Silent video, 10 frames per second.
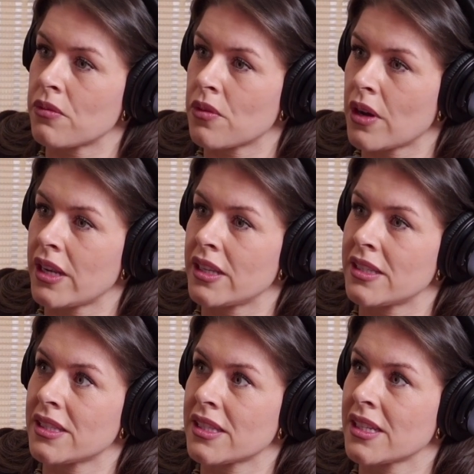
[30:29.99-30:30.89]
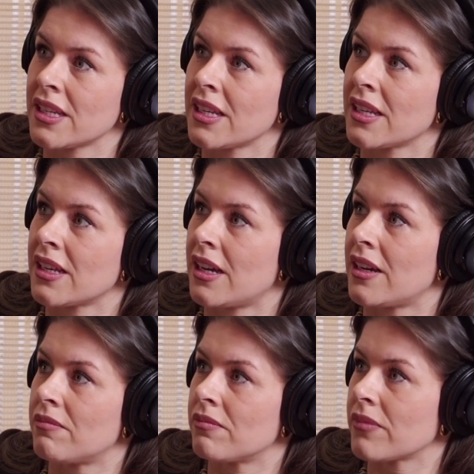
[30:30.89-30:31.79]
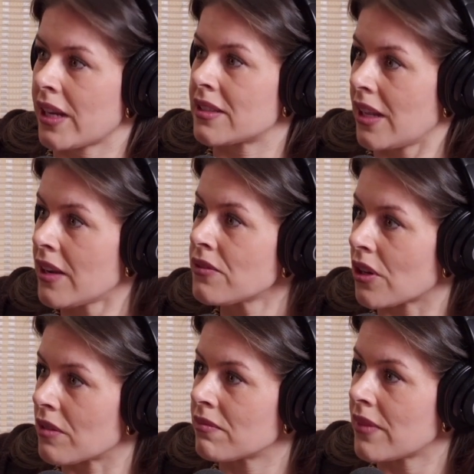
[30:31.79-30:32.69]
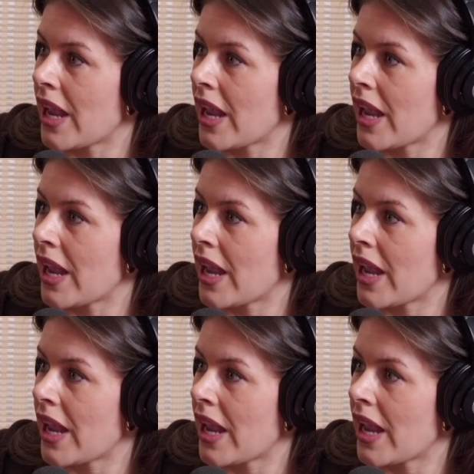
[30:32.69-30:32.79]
was like a slave term.